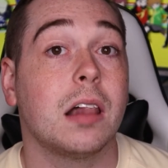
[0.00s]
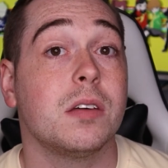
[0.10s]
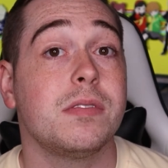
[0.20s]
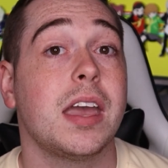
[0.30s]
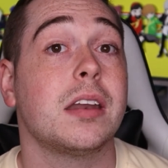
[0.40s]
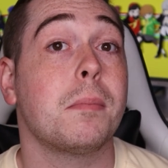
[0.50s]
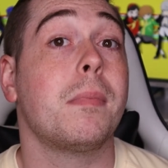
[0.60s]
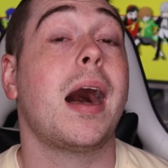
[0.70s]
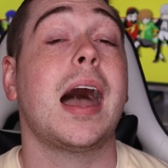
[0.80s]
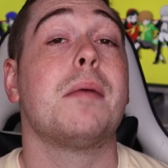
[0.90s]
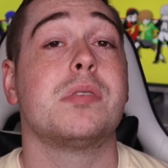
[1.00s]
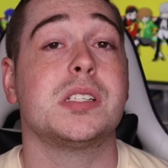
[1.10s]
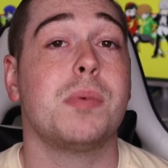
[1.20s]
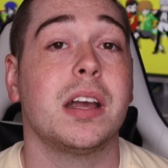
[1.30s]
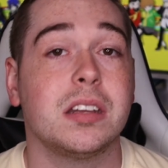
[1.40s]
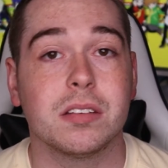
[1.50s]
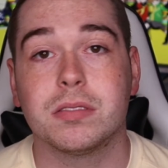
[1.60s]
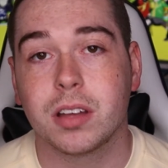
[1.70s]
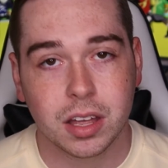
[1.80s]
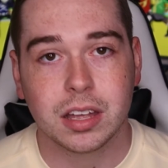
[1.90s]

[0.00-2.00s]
elevate my perspective